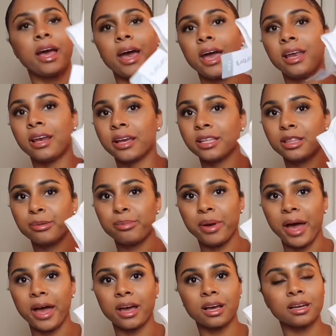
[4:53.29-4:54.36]
And look at the
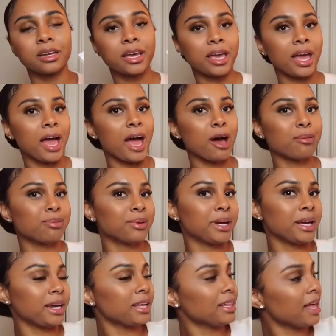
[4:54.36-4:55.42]
back. Look at how
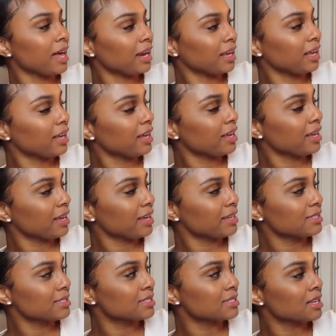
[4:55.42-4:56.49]
pretty that
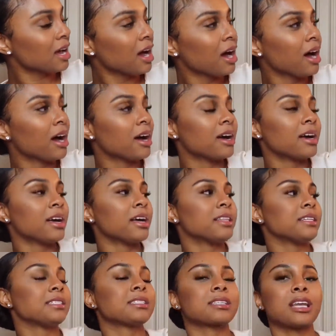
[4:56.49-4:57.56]
is. Oh,
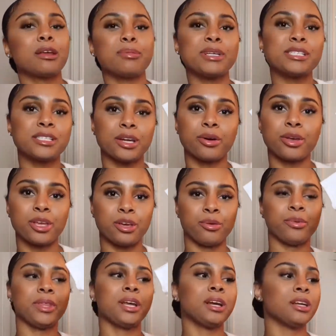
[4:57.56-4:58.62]
this is gonna be so cute
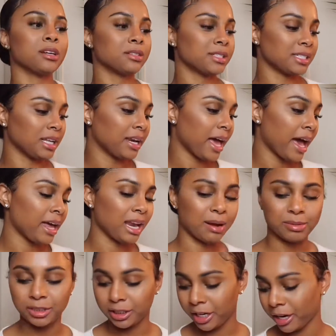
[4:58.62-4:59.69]
with her little sun hat. I'm
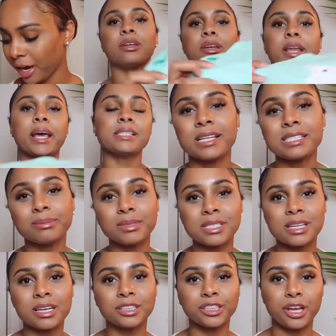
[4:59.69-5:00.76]
gonna show you So guys. next, I'm just
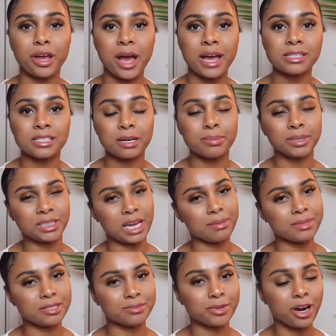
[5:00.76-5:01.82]
gonna show you guys her
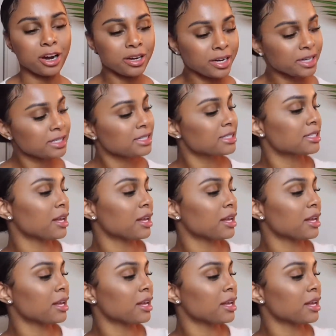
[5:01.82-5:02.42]
pajamas from Carter.